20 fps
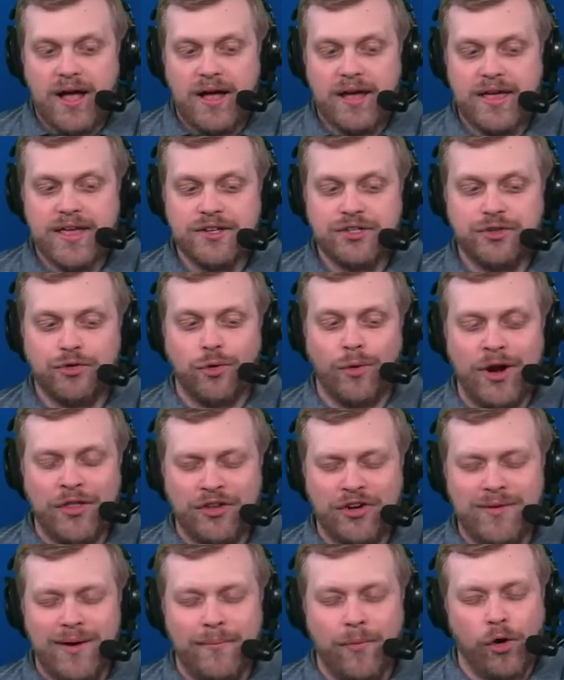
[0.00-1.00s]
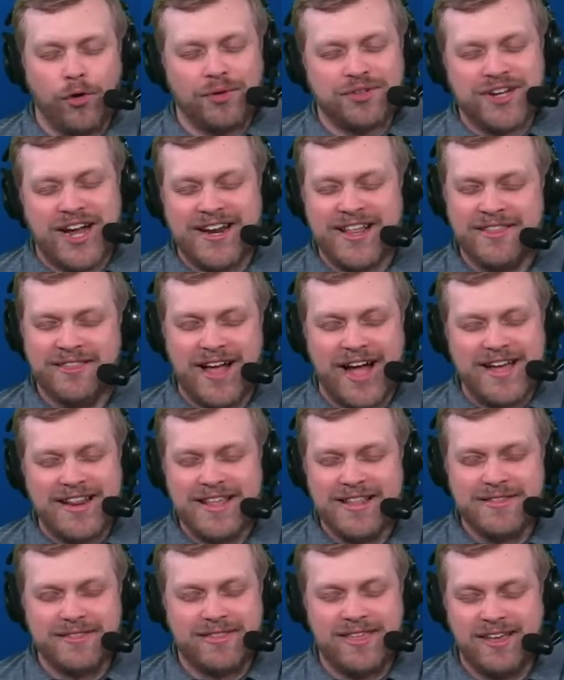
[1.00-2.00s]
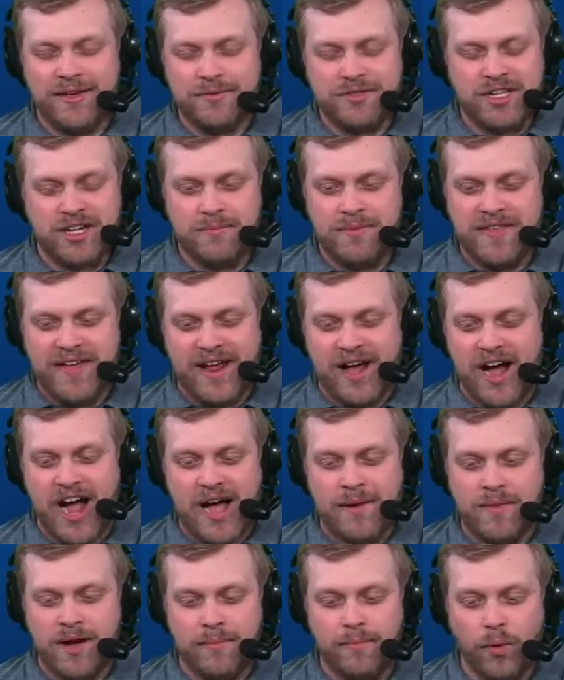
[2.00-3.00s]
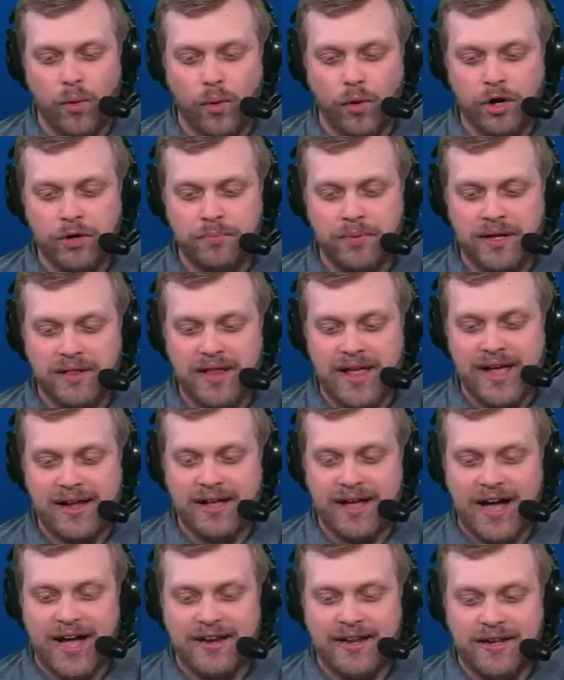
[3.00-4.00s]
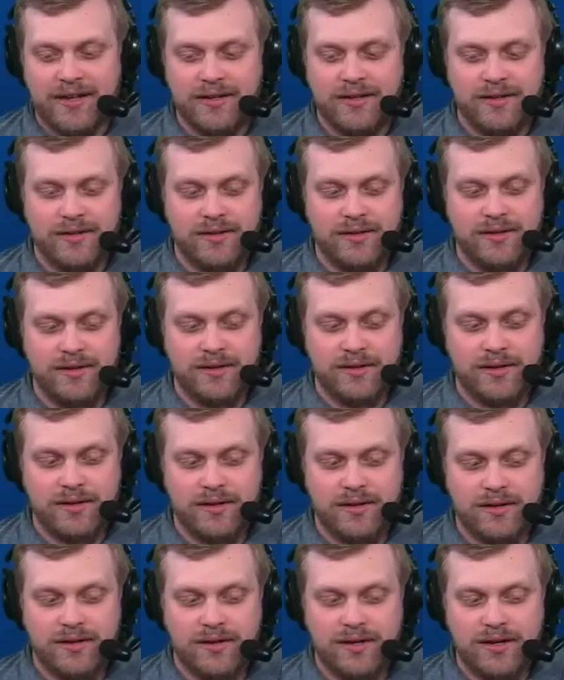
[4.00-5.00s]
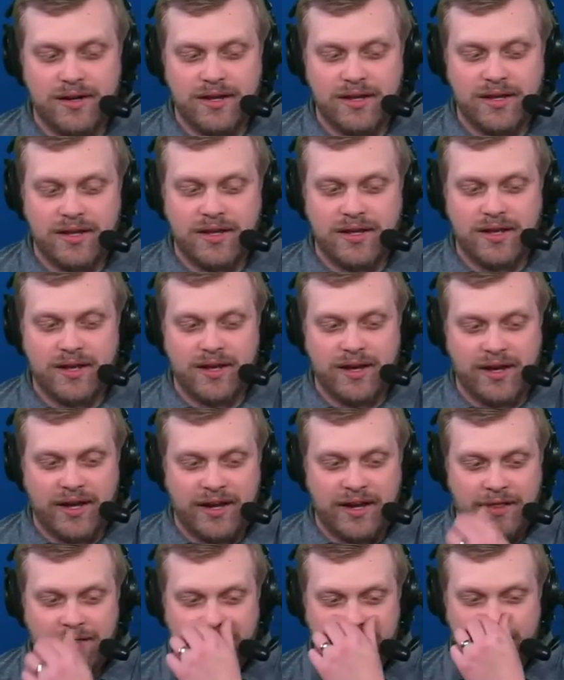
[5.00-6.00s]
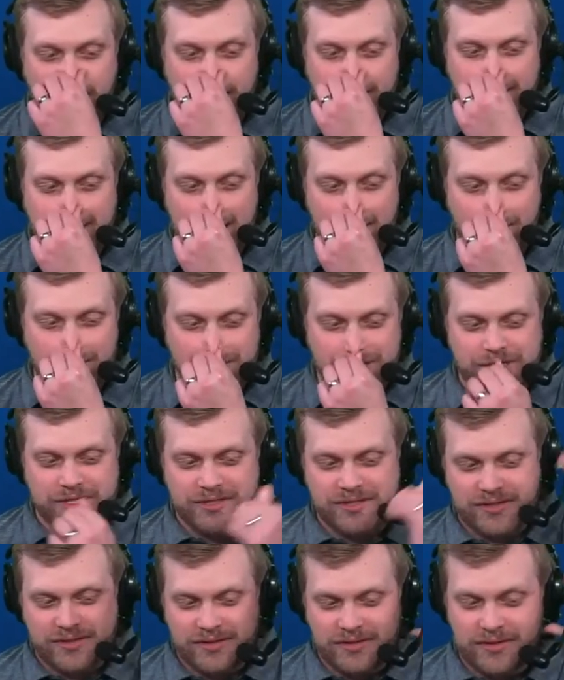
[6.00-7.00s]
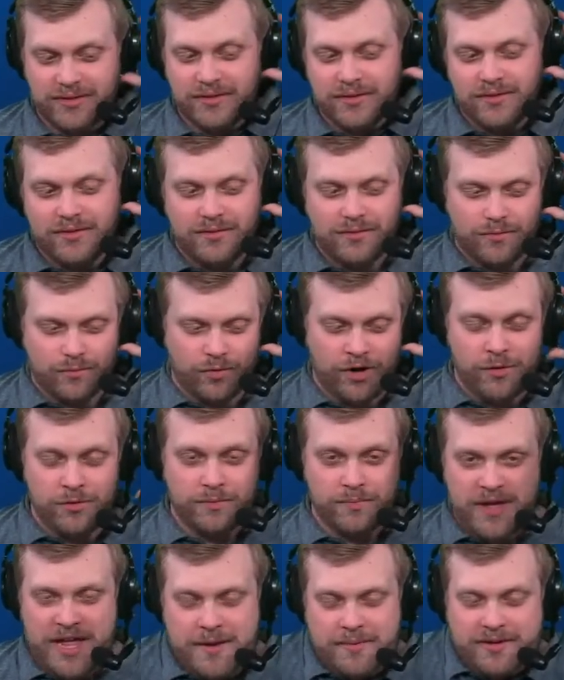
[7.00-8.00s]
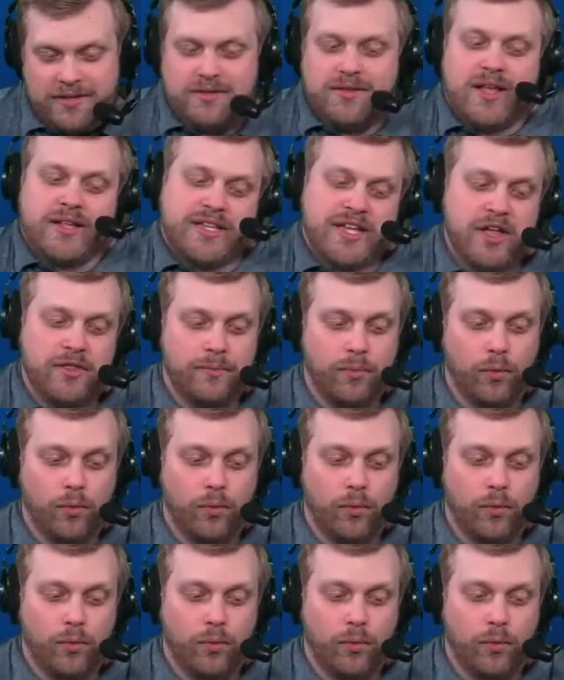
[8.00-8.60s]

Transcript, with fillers: He's twenty-third on my board, which I didn't. I didn't think he was going to be that high on my board, but like I didn't. I, I didn't think that was where he would be, but that's how the